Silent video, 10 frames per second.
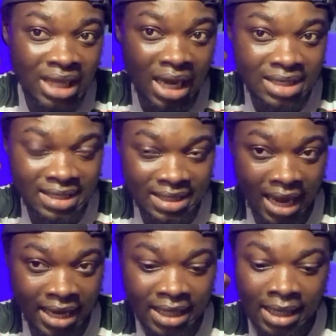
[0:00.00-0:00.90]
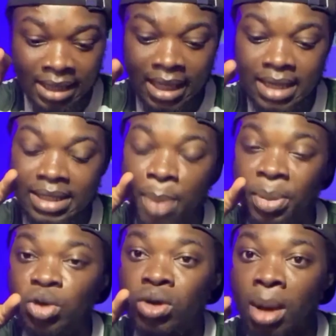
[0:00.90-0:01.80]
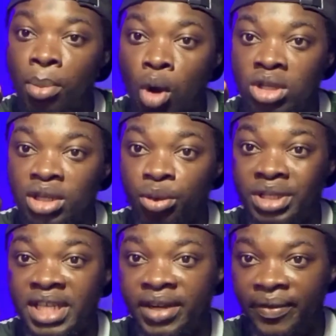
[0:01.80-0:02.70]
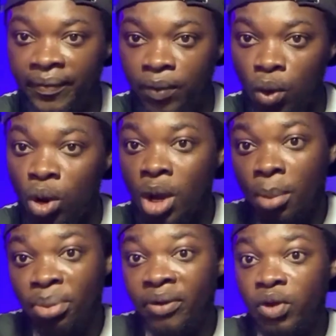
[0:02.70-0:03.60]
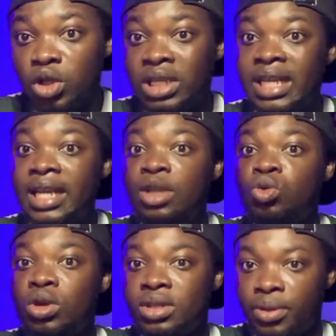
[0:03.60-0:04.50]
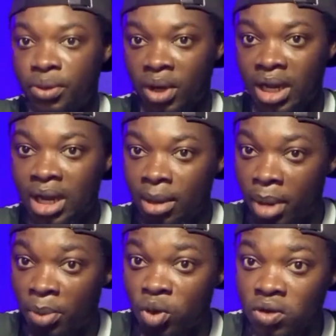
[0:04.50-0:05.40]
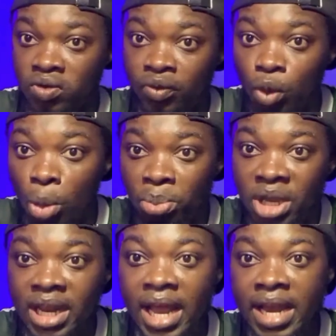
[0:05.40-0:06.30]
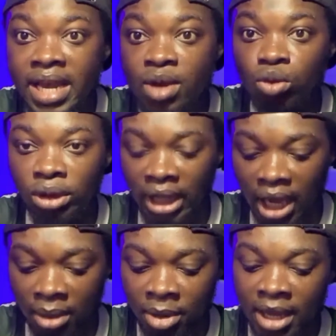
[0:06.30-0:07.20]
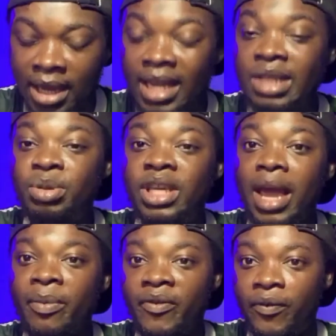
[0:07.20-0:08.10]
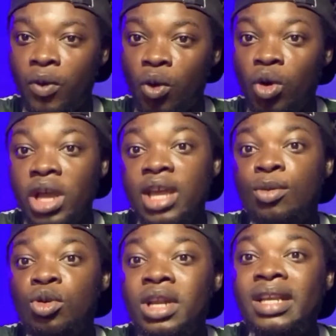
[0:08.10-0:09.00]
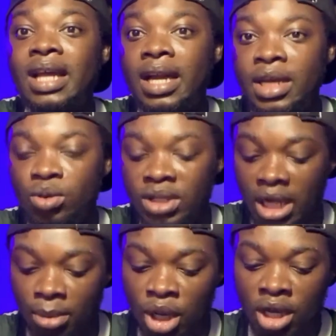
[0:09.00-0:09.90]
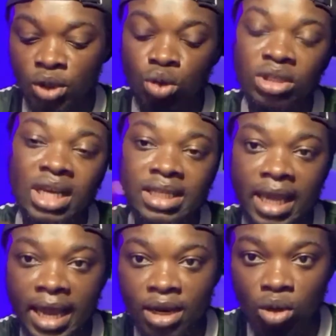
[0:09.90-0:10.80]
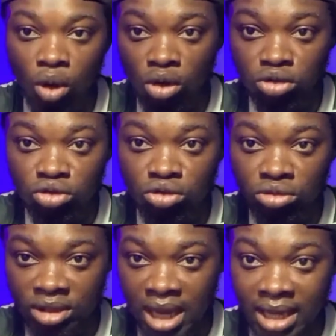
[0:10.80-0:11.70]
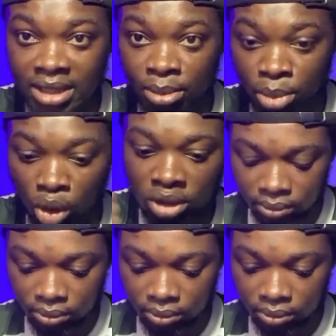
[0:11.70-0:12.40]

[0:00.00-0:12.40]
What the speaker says: hand side there is a particular box written 4. Previously it was 3, but because you've opened a new tab, it became 4, including that new tab. So just head onto that box.